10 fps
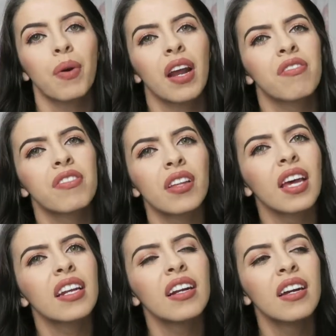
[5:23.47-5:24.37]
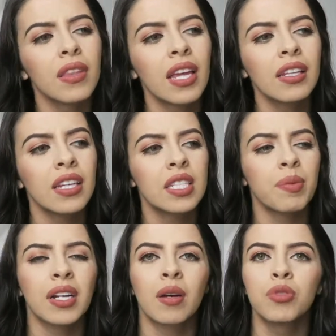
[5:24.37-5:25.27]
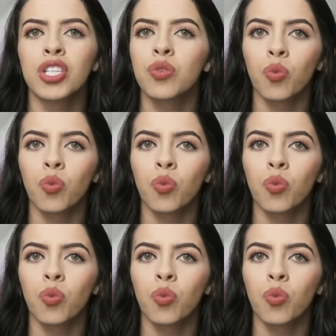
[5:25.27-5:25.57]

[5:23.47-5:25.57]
but I feel like lately it's become just